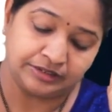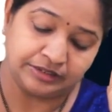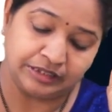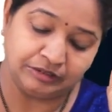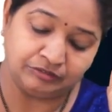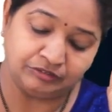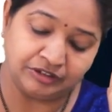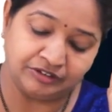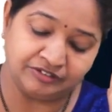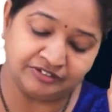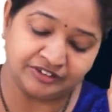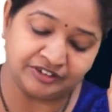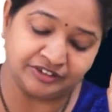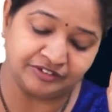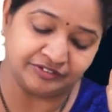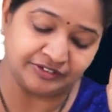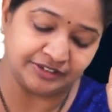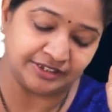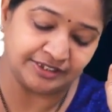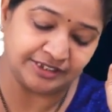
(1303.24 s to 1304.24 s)
Now they have
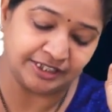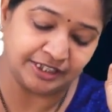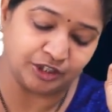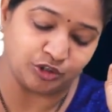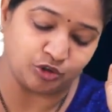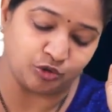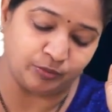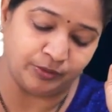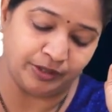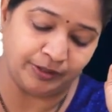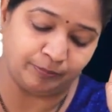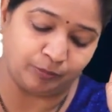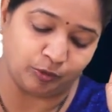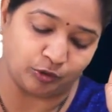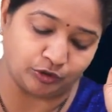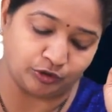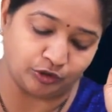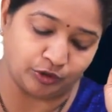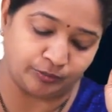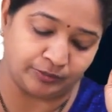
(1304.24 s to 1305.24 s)
given us a cubic
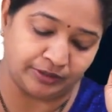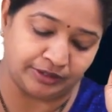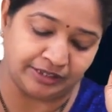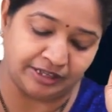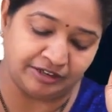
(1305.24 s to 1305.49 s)
polynomial.